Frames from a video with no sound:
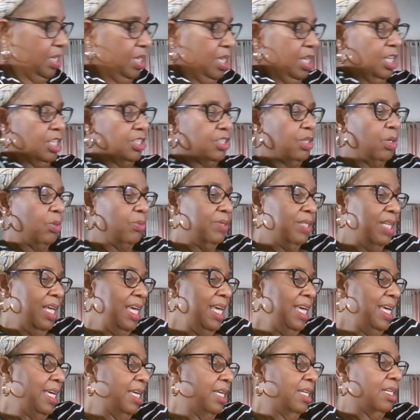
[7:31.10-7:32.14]
So
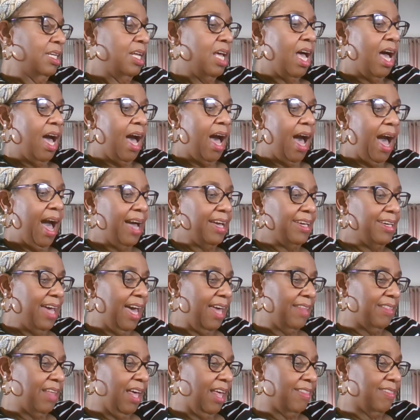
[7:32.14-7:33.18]
then,
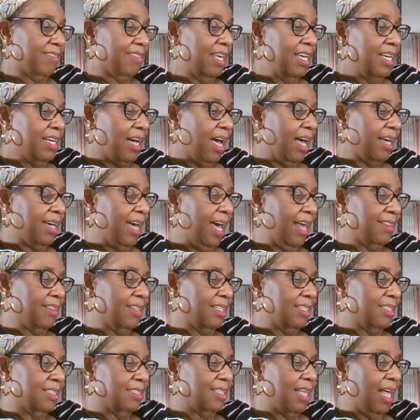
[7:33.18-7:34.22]
I think I got
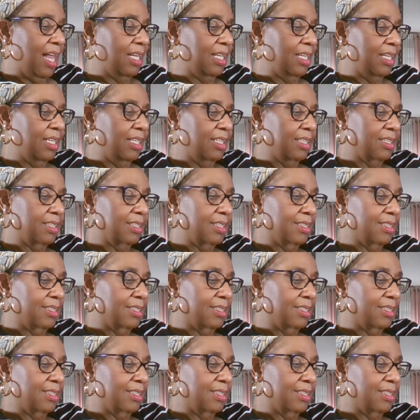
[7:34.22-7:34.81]
this Dollar.